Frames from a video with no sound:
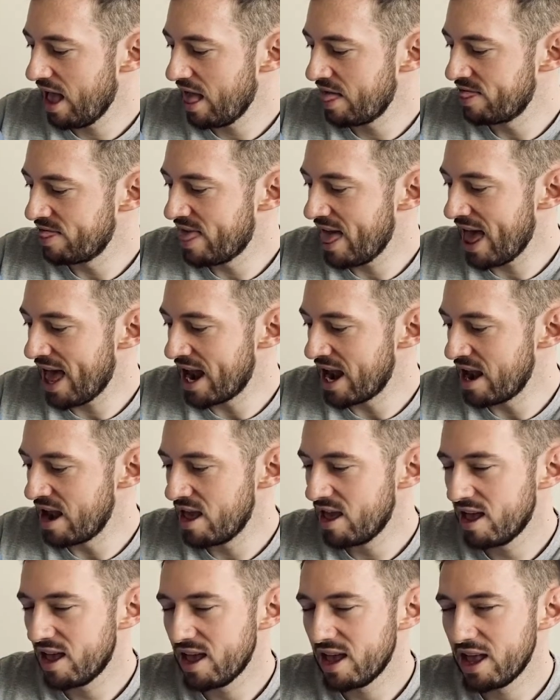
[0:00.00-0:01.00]
And then
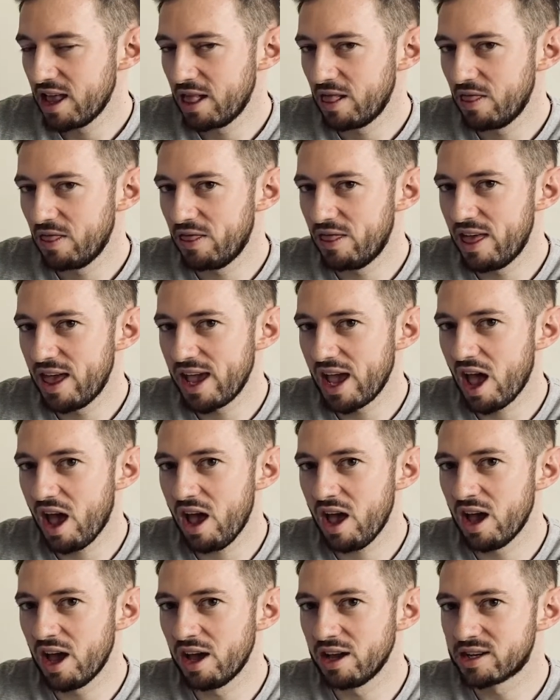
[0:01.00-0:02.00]
they
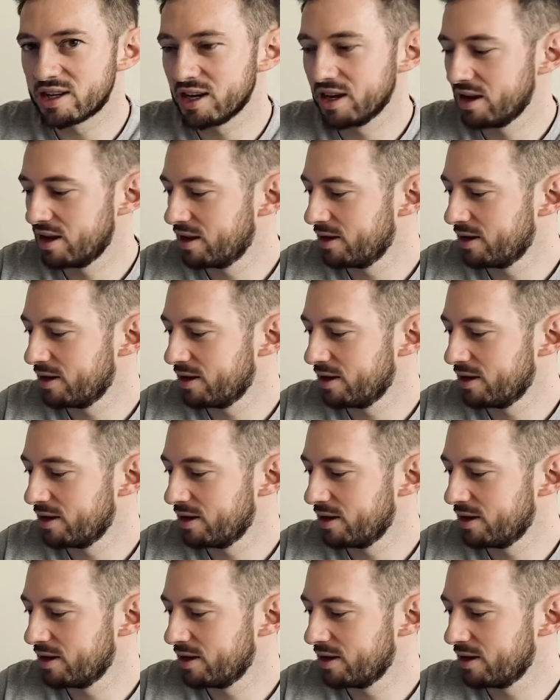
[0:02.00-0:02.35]
heard